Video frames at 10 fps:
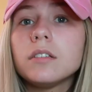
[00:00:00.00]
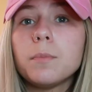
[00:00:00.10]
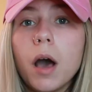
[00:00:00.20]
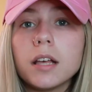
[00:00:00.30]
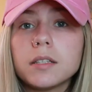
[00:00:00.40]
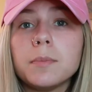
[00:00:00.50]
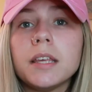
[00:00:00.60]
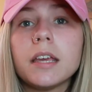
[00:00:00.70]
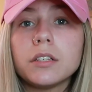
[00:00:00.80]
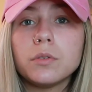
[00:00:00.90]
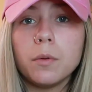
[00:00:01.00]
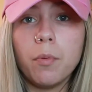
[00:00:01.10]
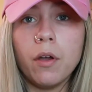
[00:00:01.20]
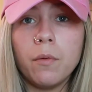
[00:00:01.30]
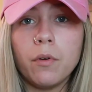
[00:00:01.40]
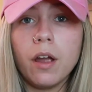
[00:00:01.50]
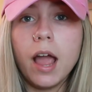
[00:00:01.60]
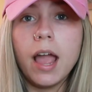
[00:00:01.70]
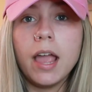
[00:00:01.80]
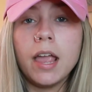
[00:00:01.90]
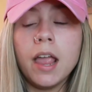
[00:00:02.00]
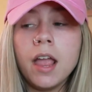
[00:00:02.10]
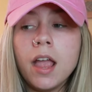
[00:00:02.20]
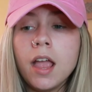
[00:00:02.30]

possibly get to a point where I